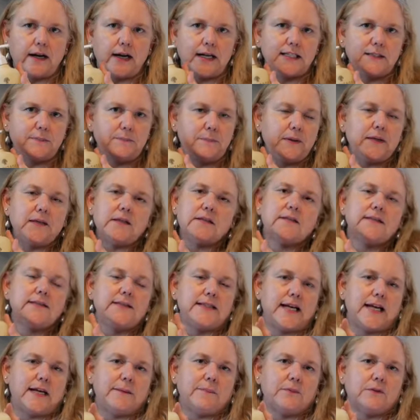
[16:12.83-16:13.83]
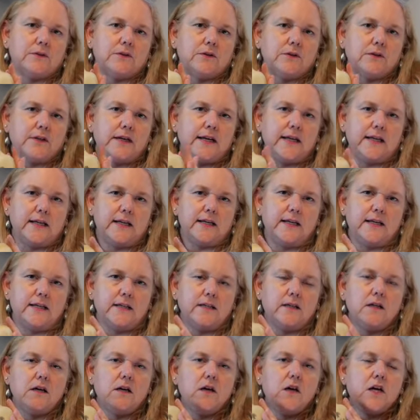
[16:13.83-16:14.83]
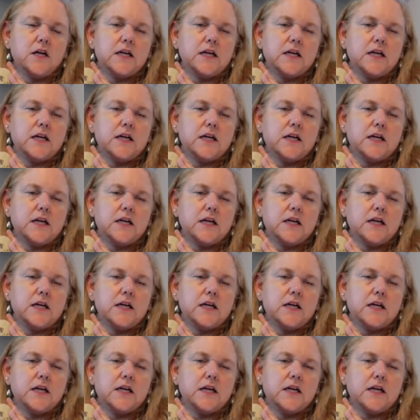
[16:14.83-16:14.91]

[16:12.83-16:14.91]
it's been a staple in